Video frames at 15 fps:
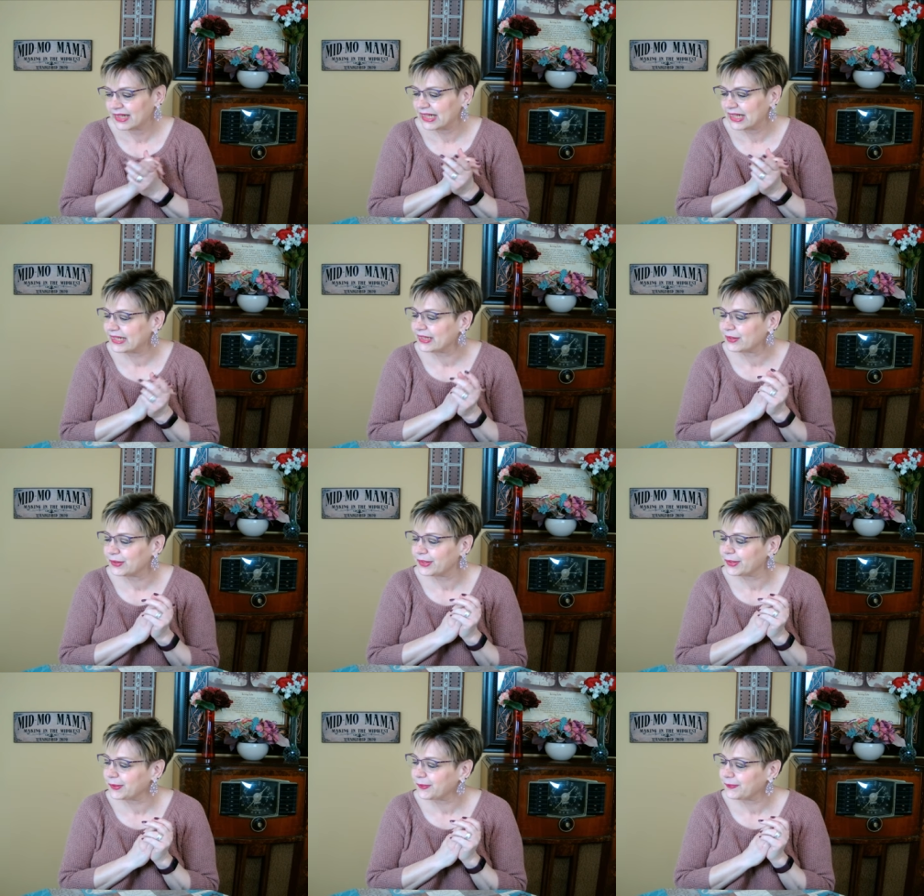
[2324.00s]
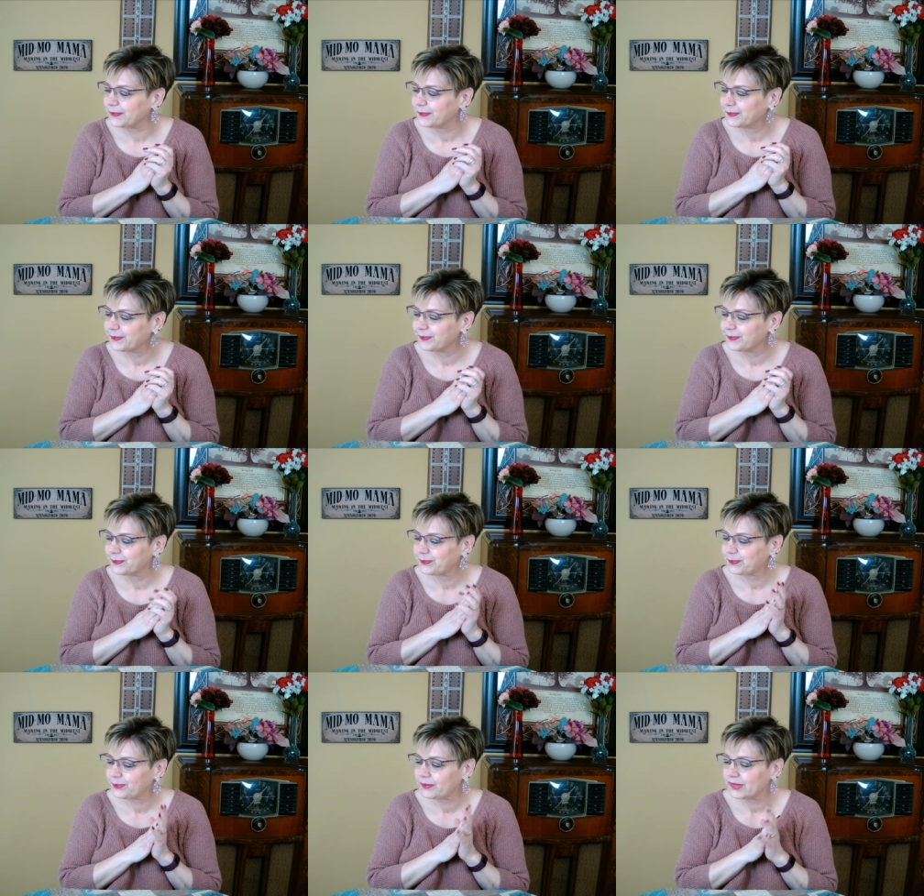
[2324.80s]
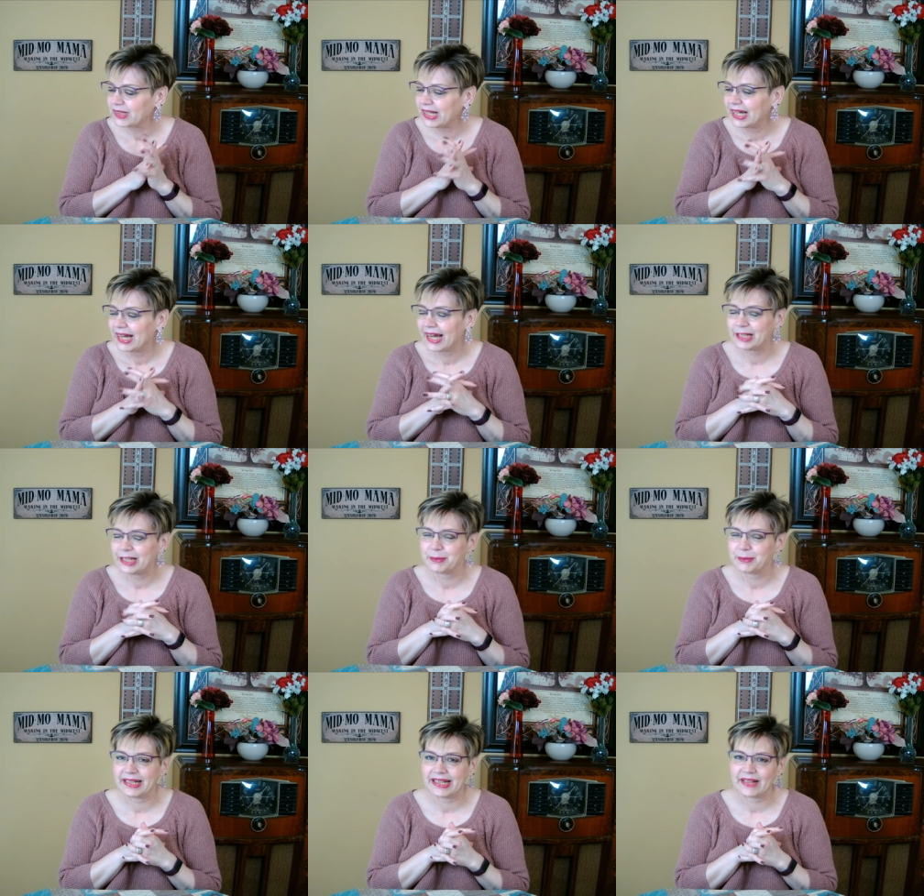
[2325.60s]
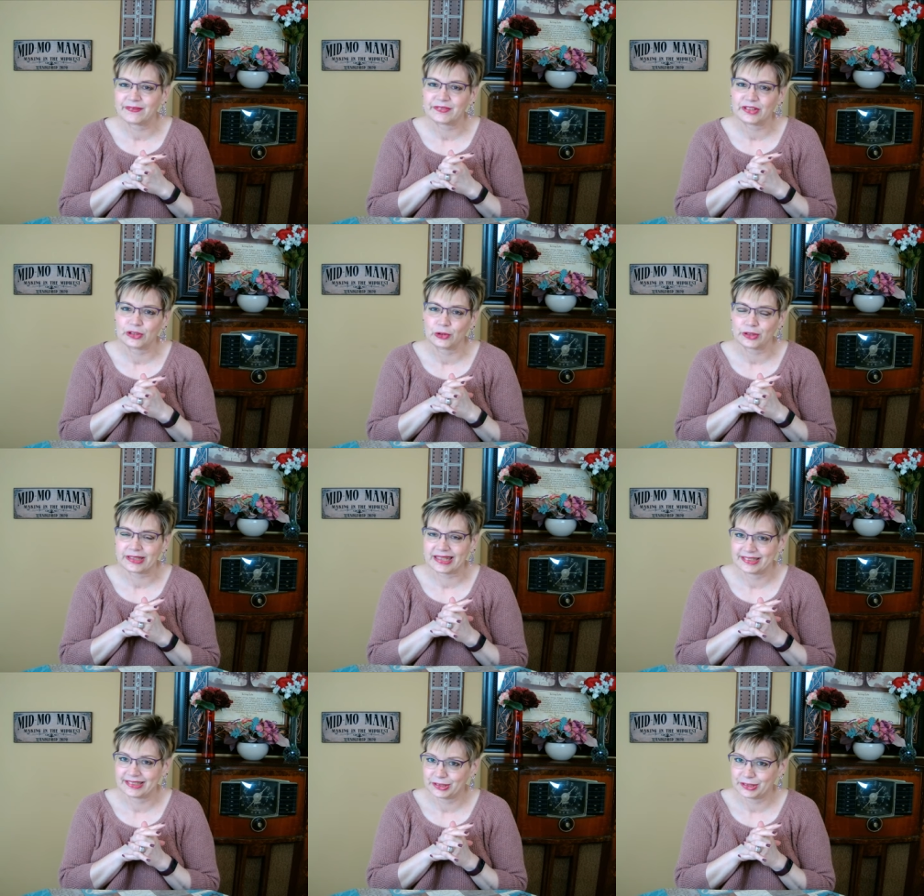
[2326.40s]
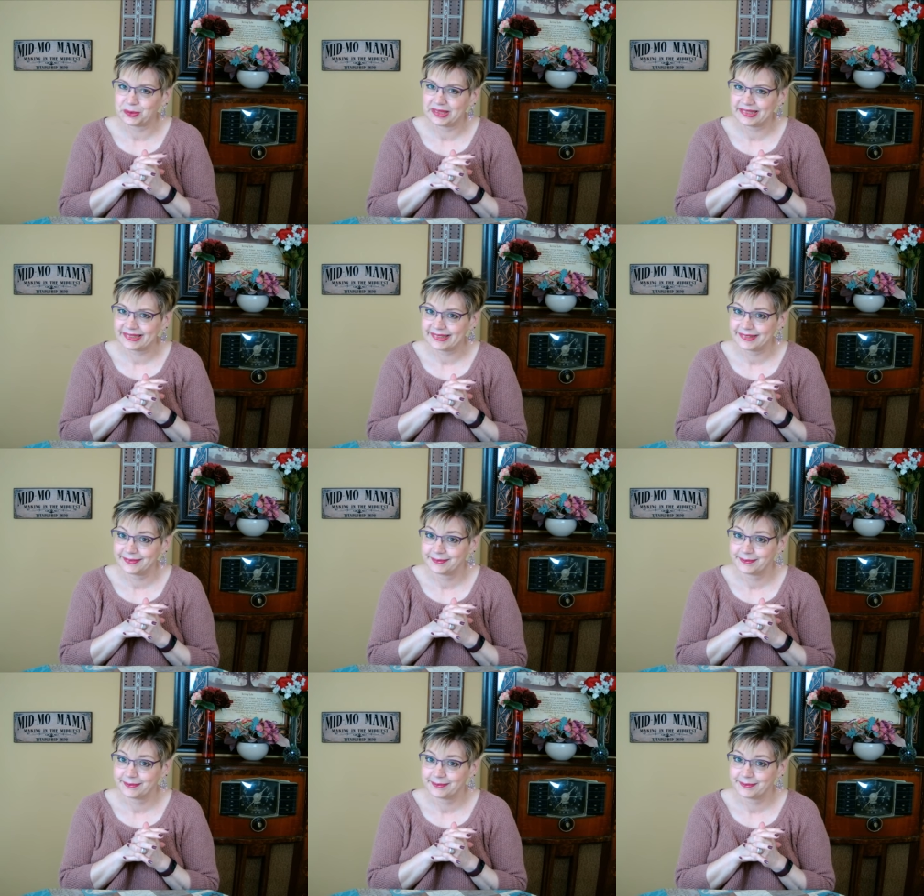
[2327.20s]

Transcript: I don't know. I might have to look into it.